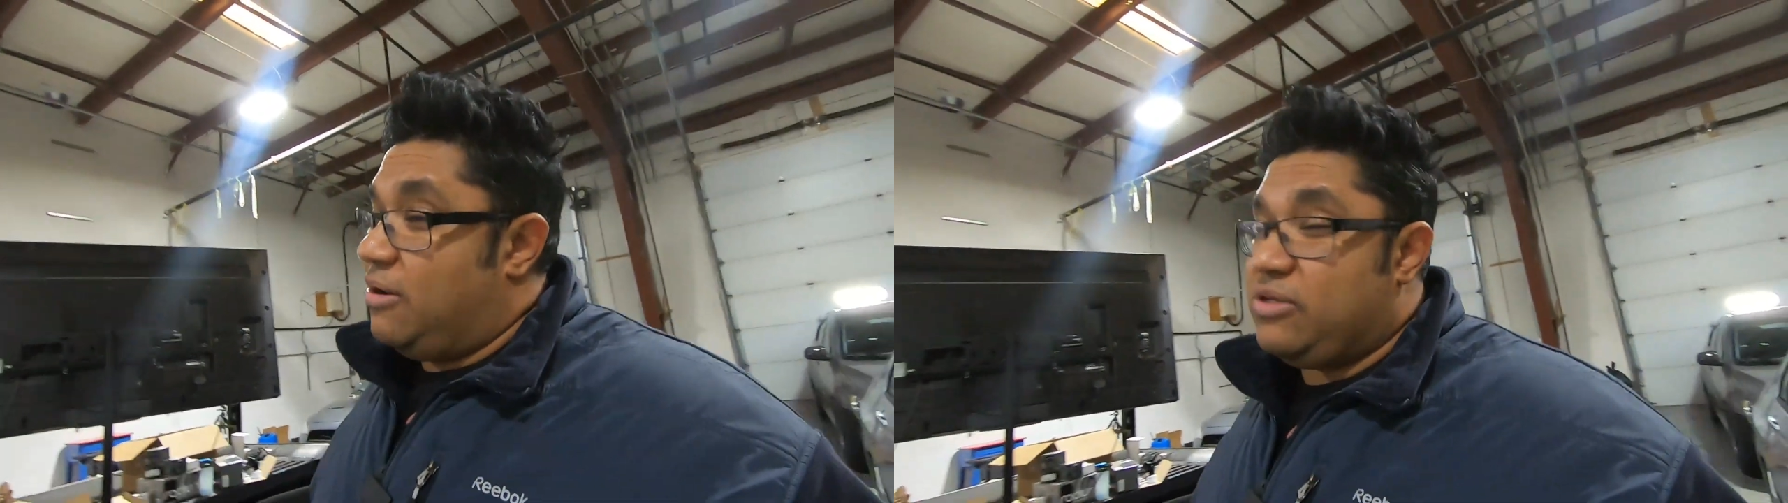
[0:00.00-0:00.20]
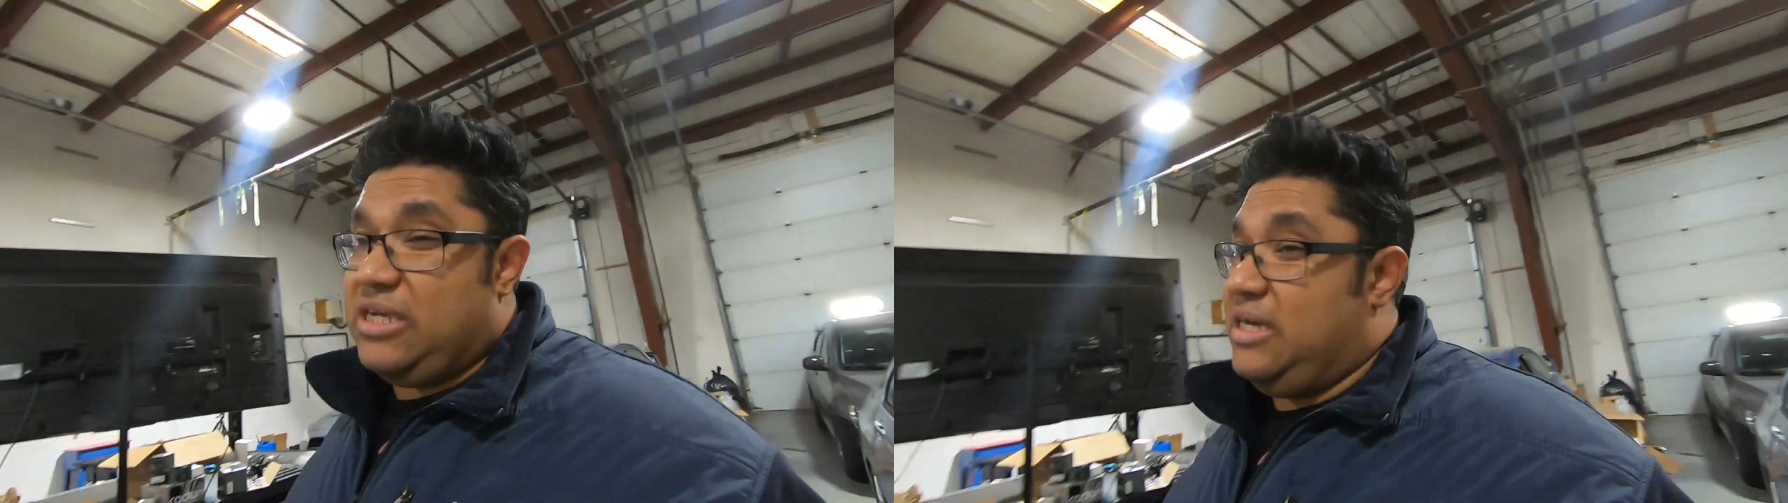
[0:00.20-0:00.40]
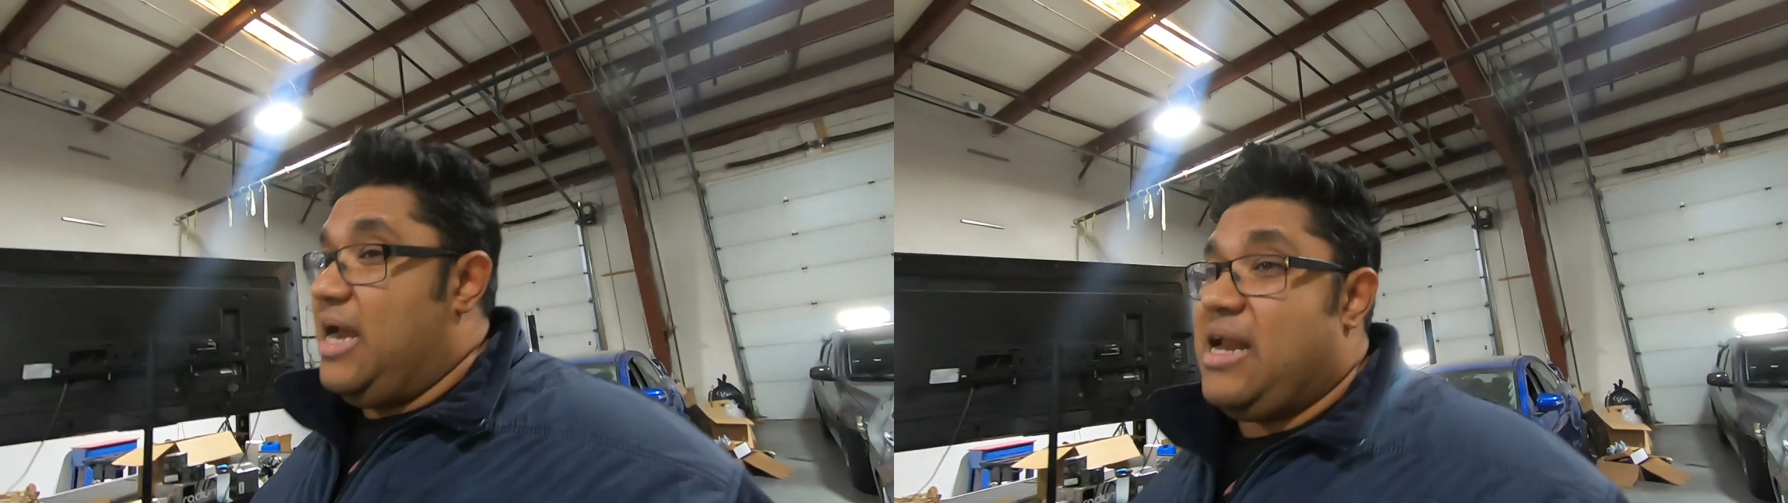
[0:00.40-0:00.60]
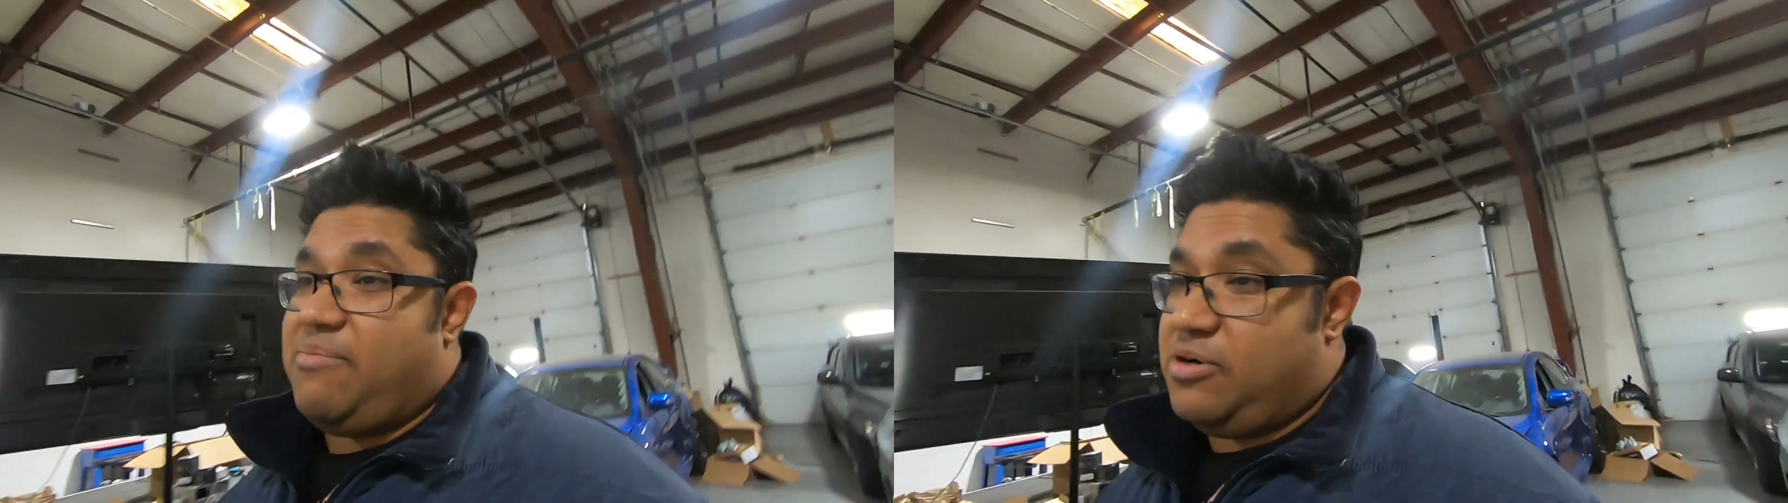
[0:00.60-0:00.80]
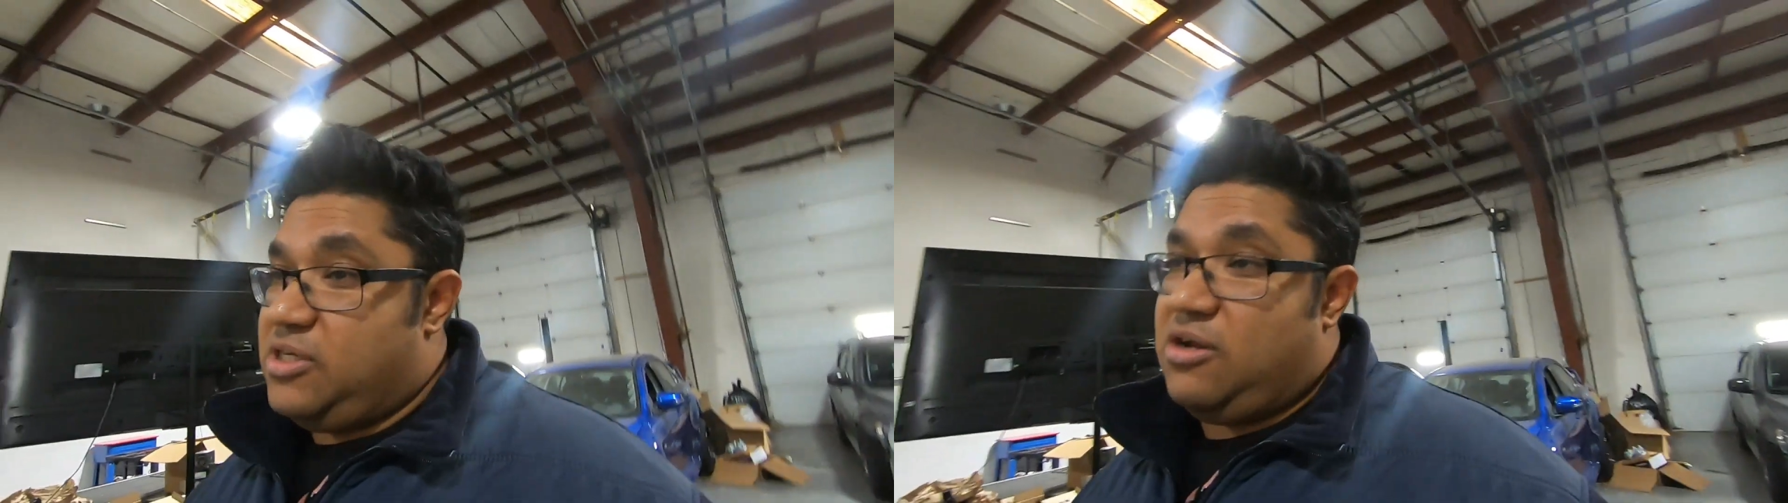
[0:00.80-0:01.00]
I would say
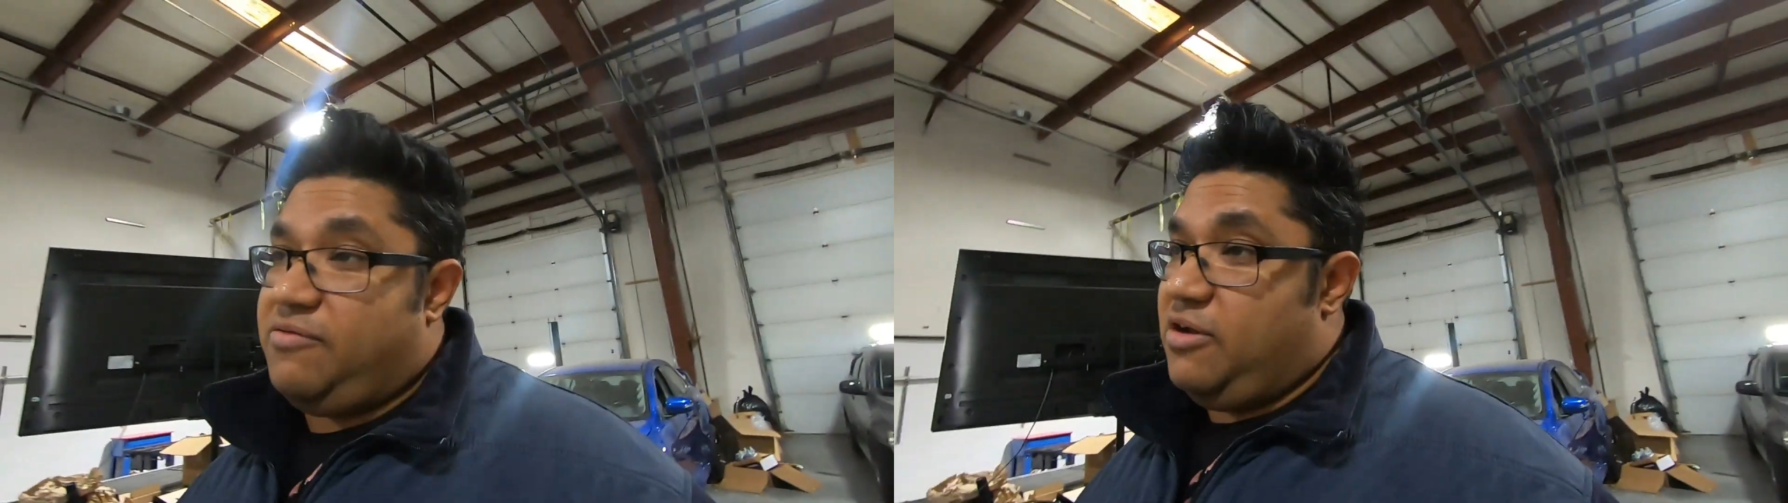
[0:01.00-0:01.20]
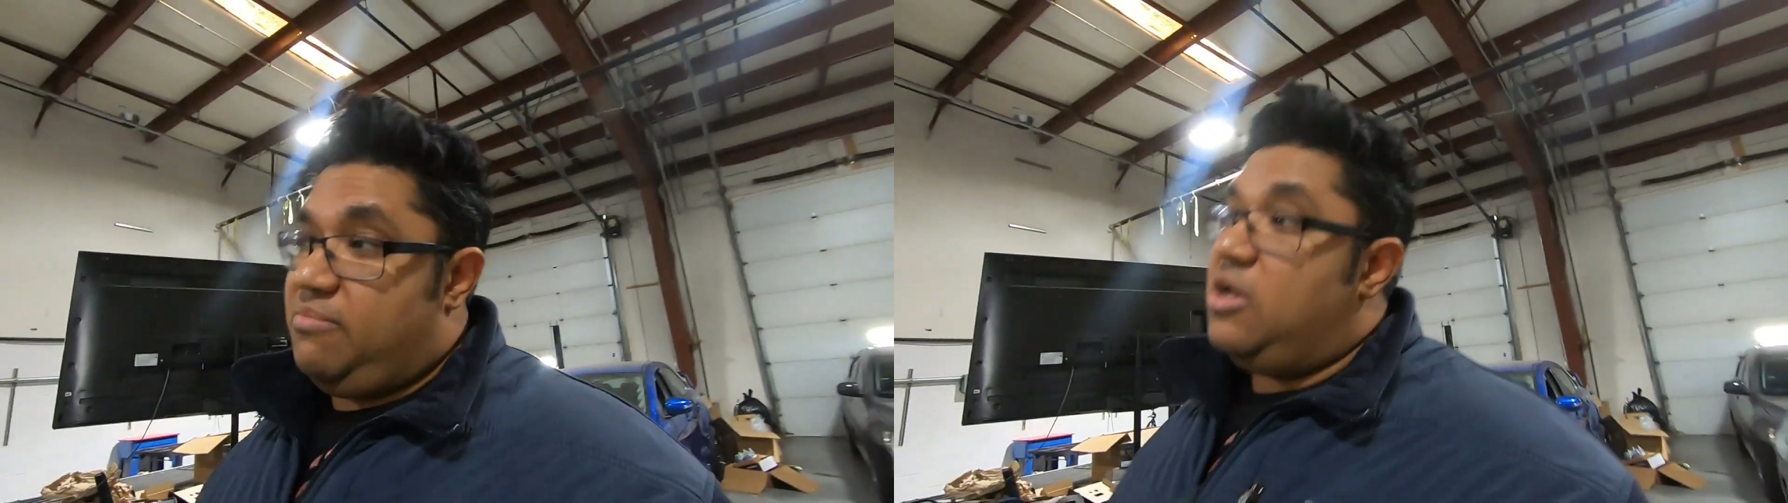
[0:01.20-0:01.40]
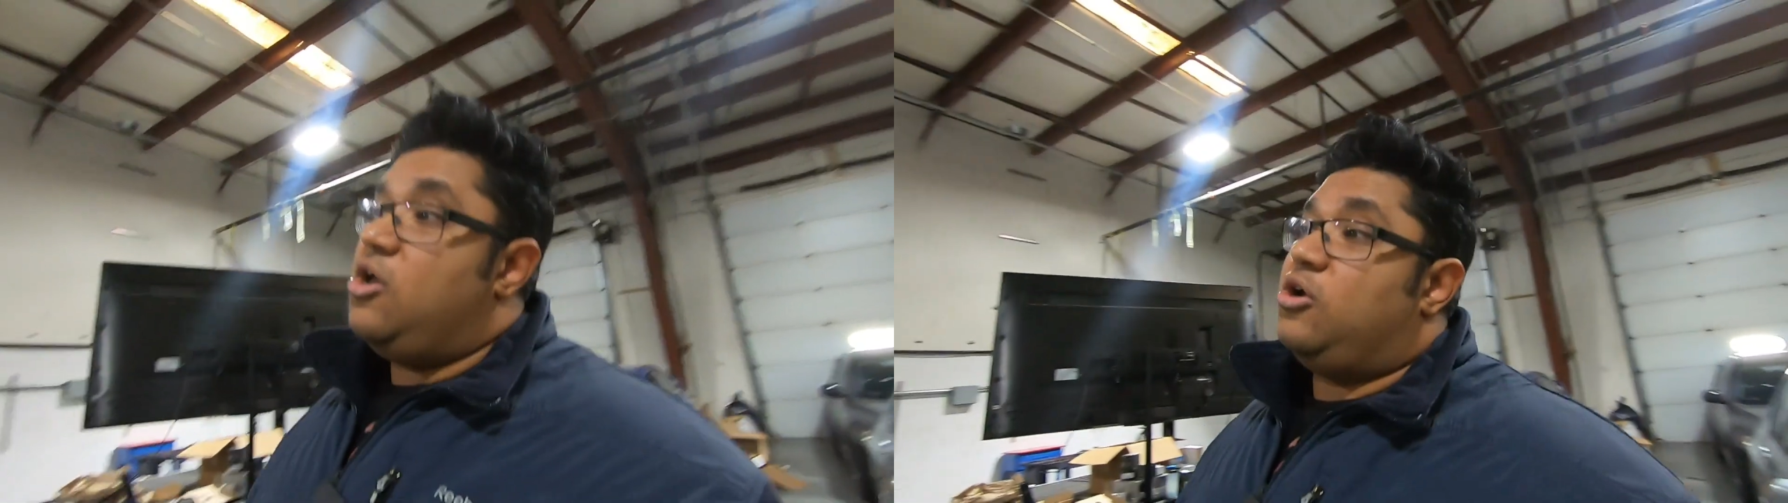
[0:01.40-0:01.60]
99% of them